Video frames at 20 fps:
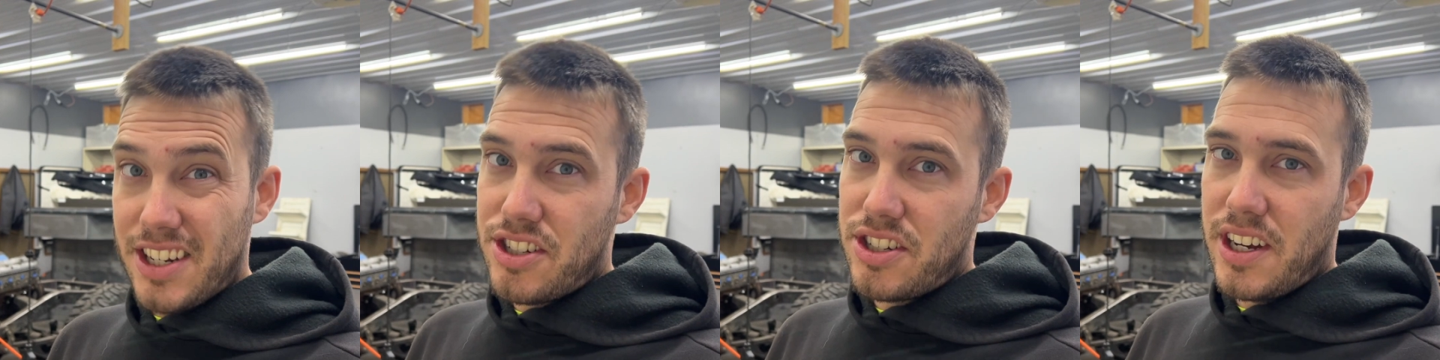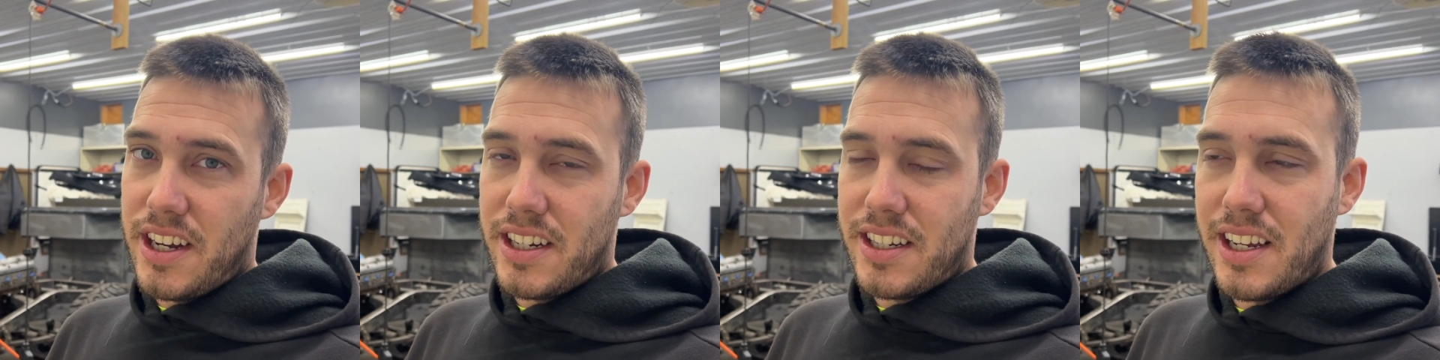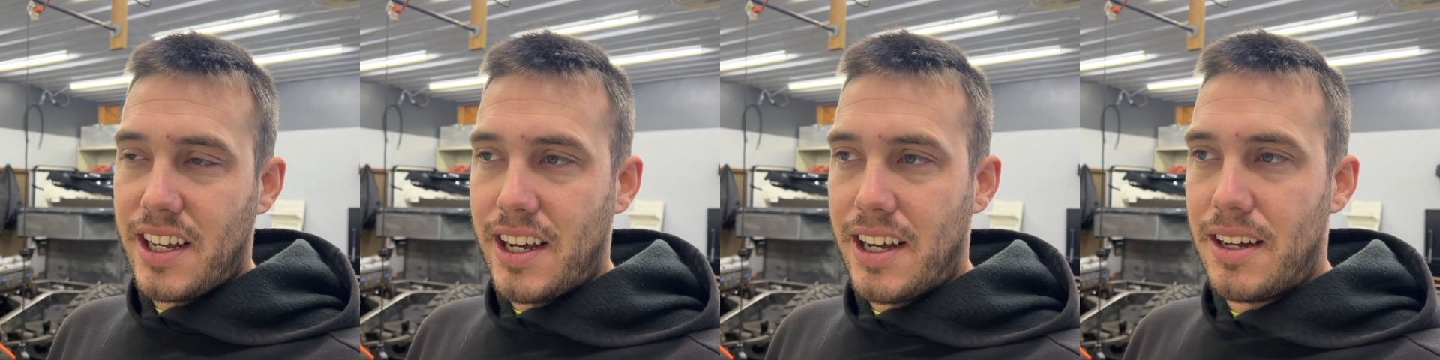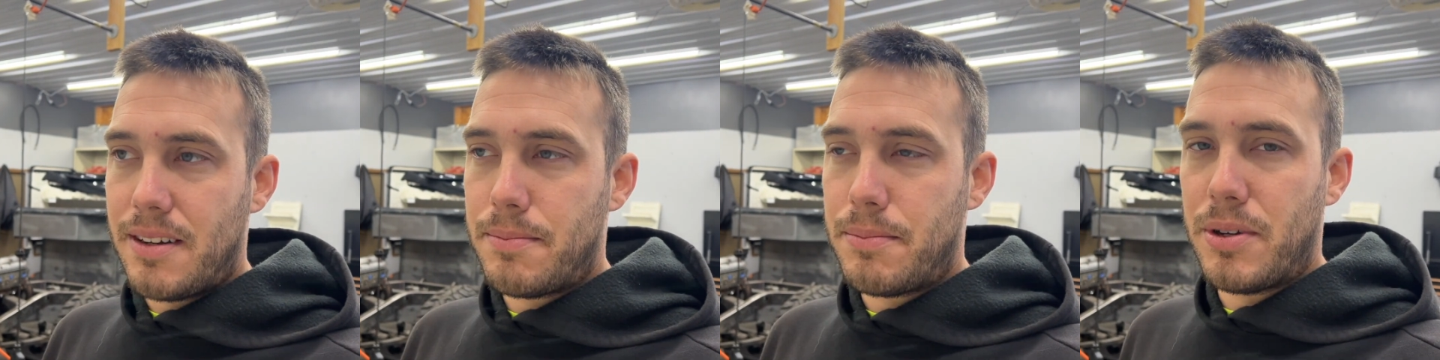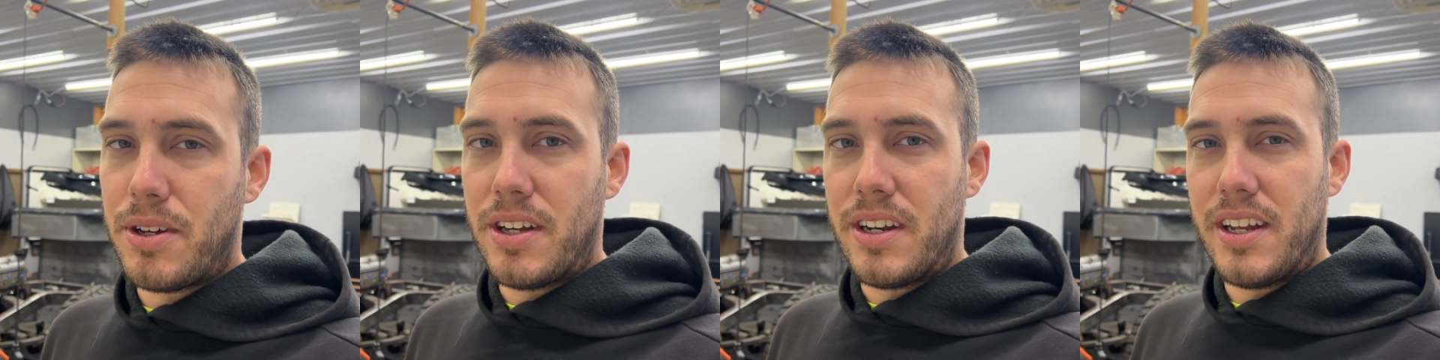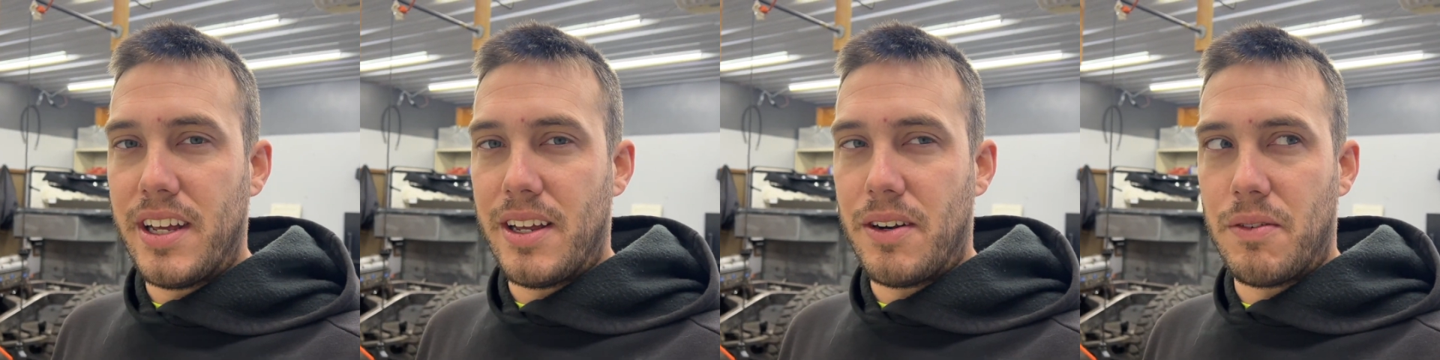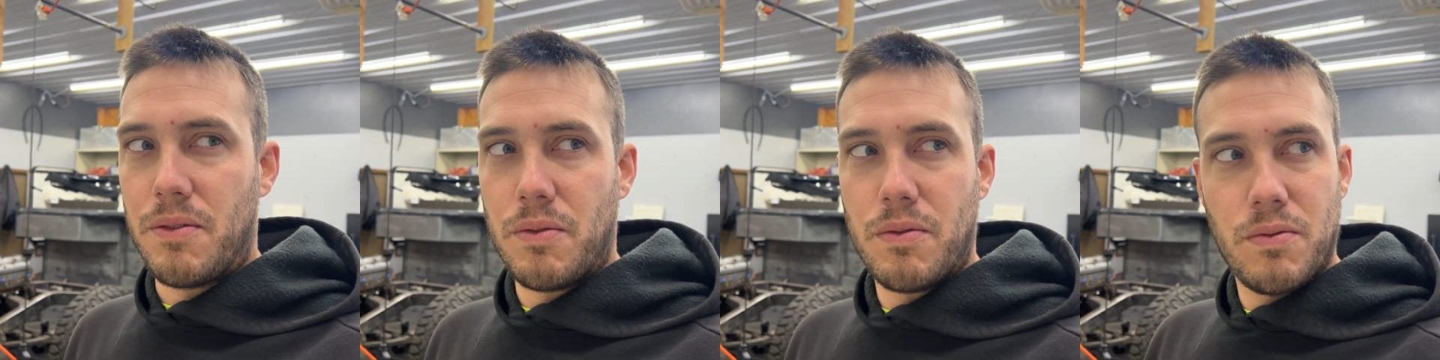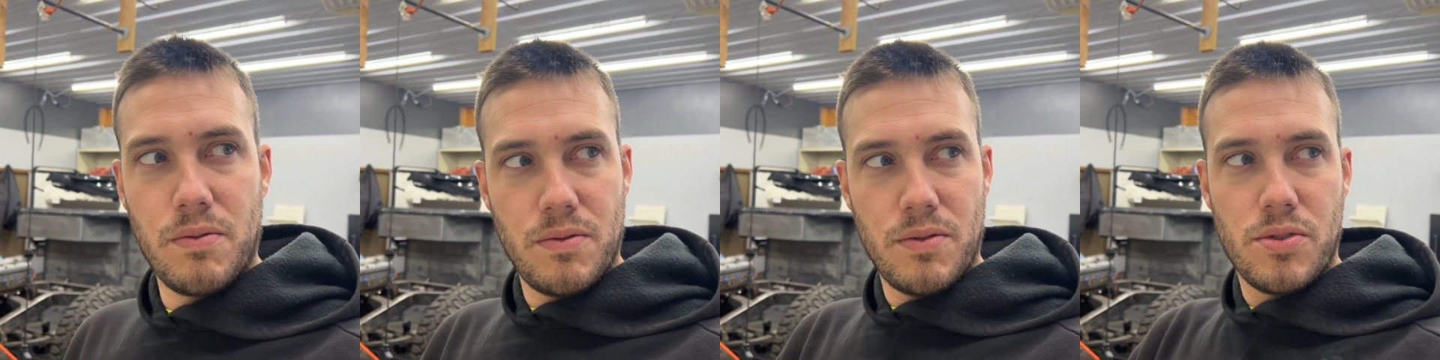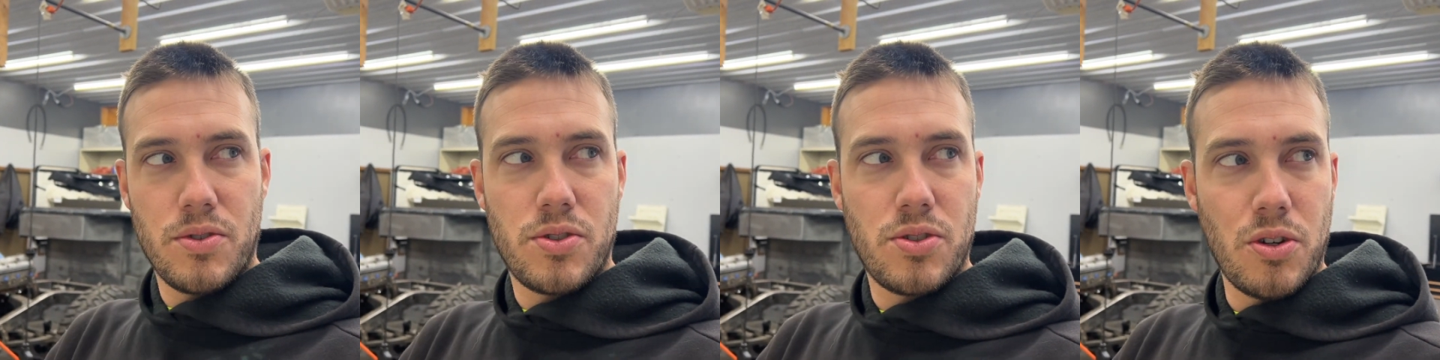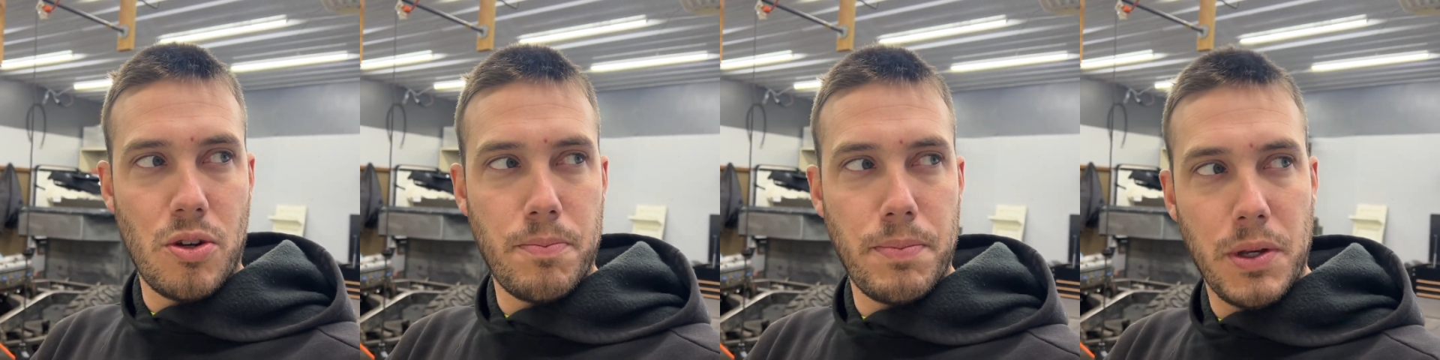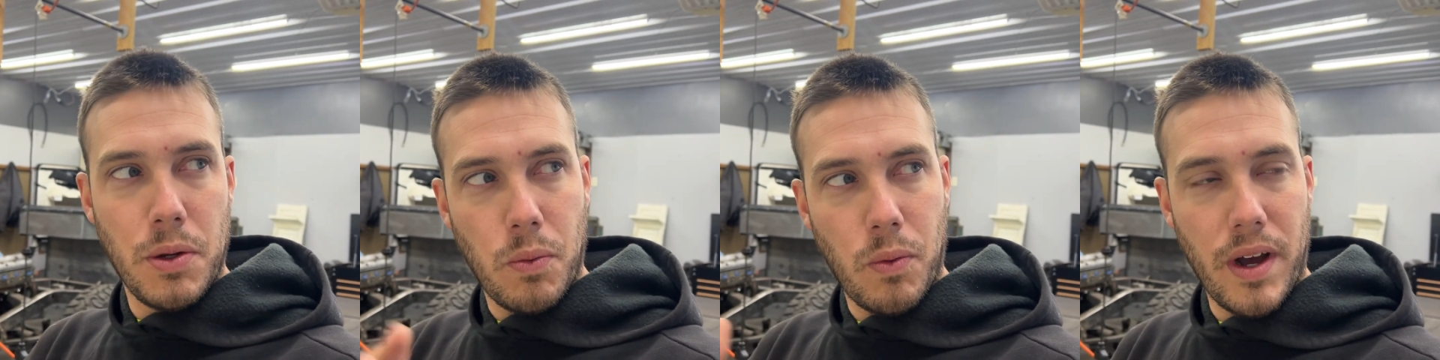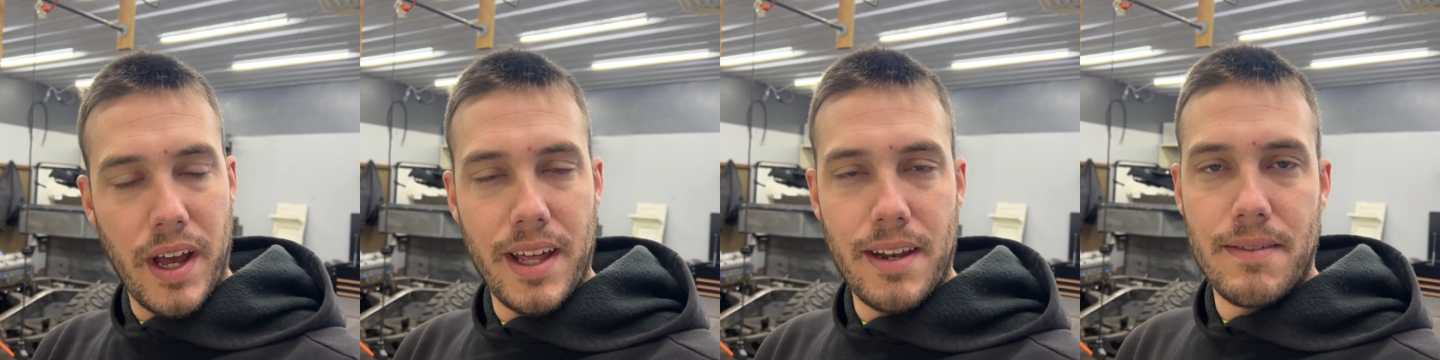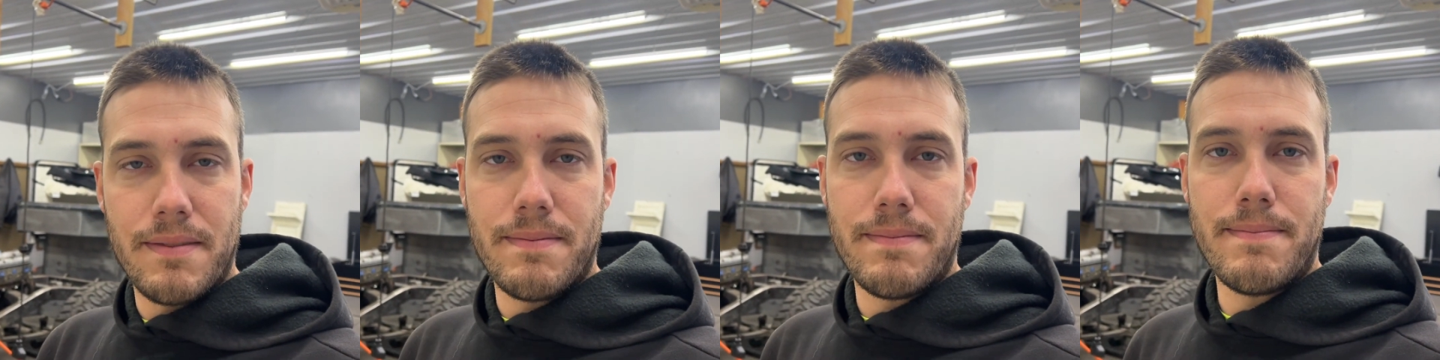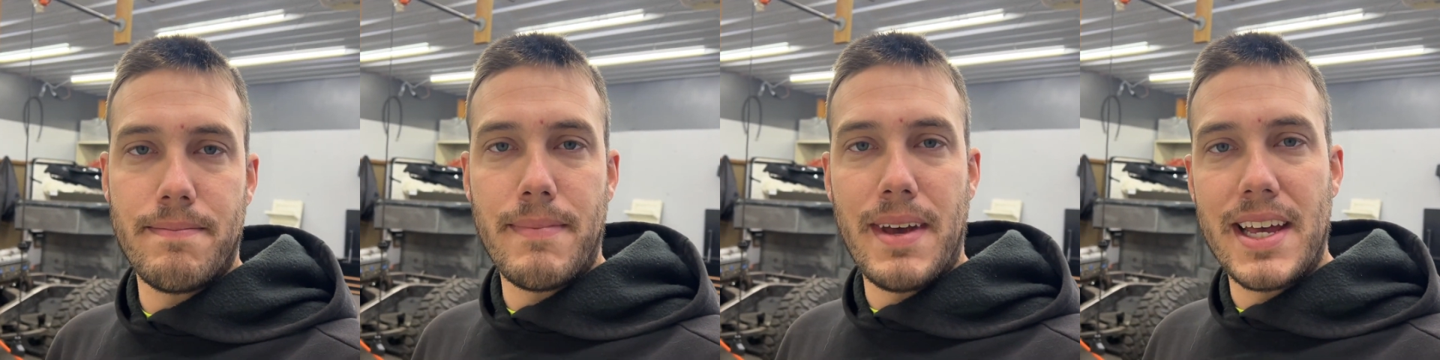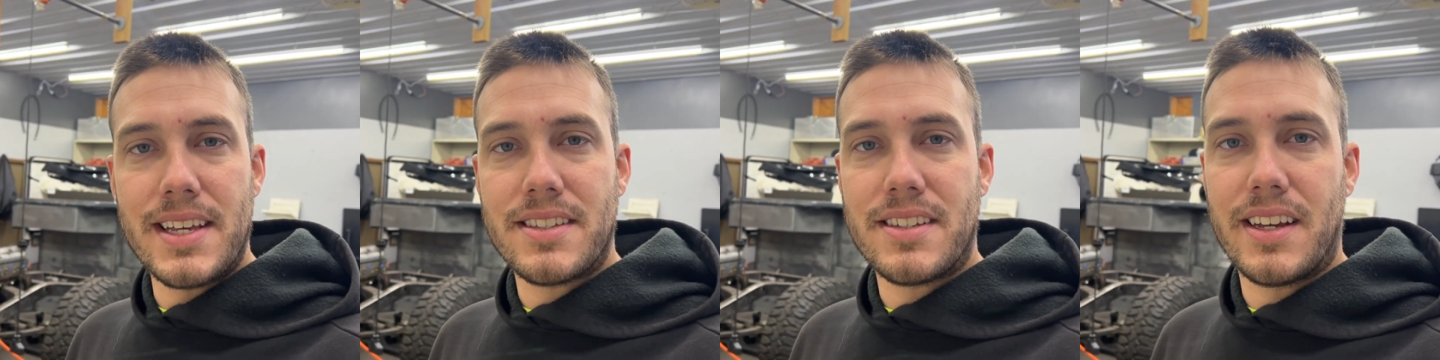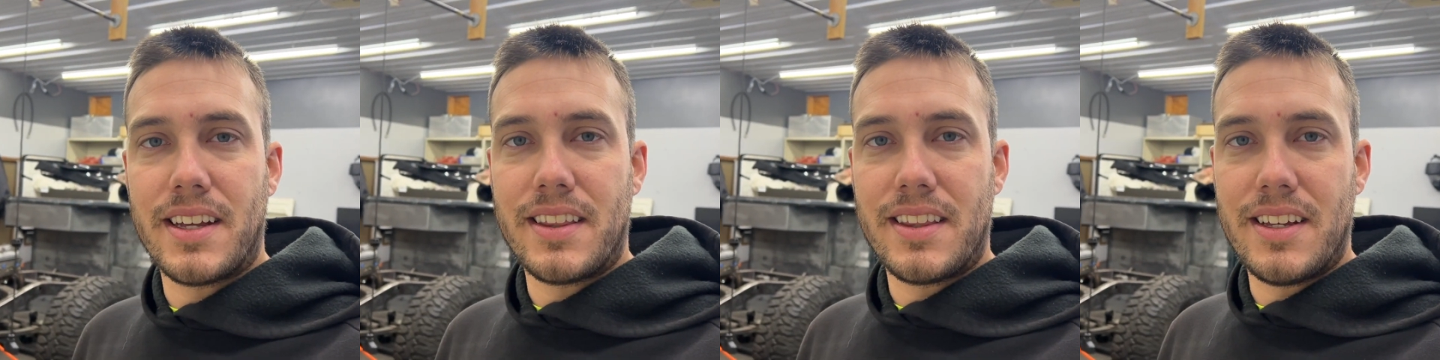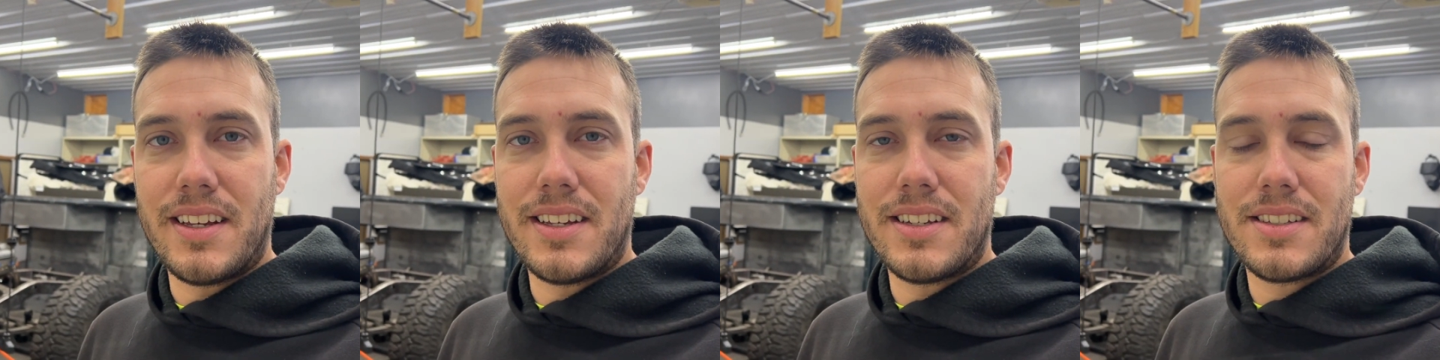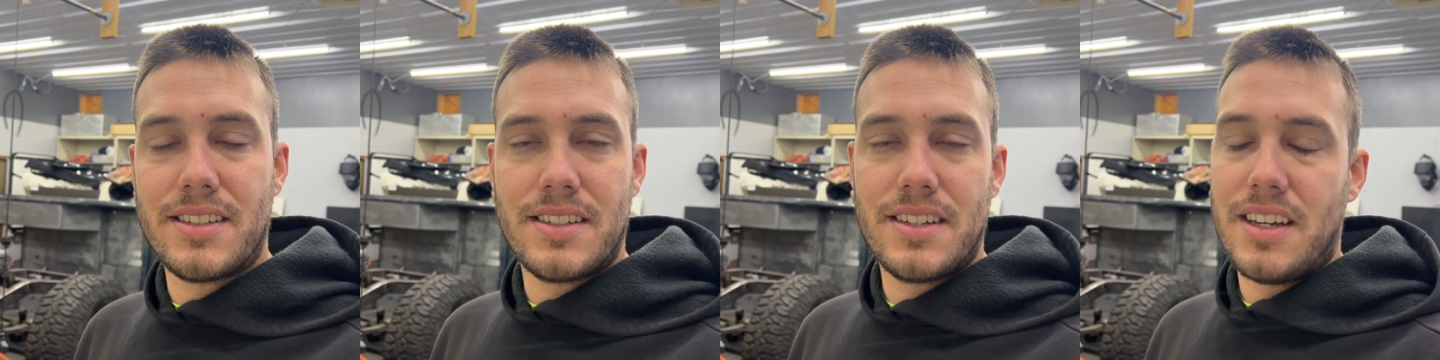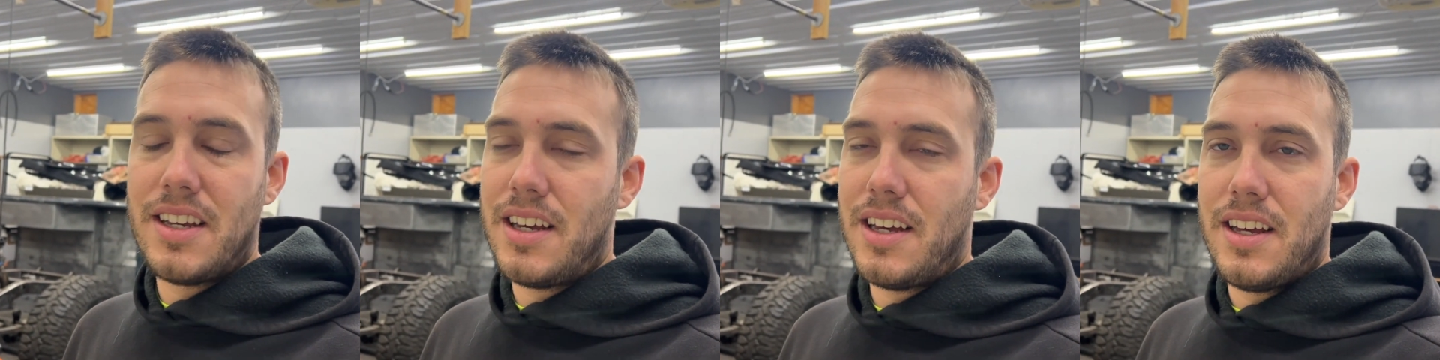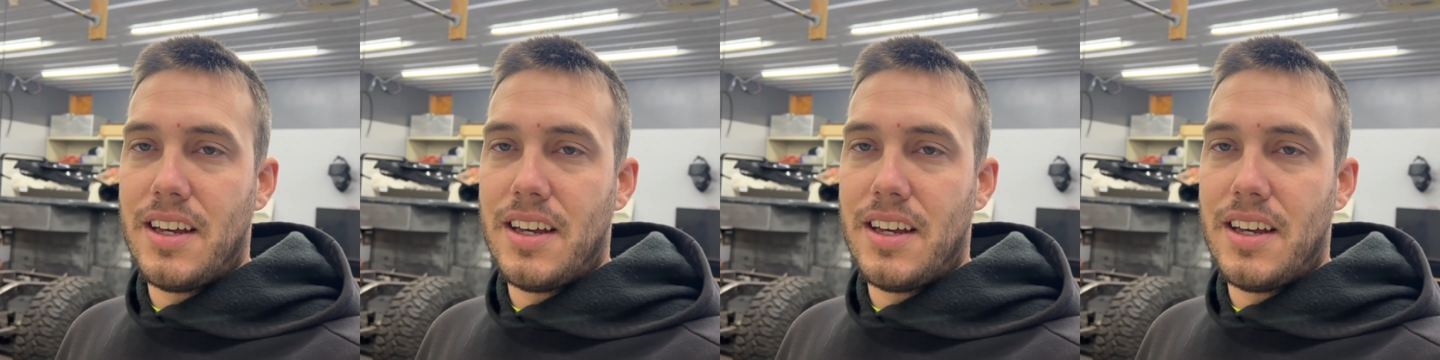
shakedown, but in soupy, wet mess like this,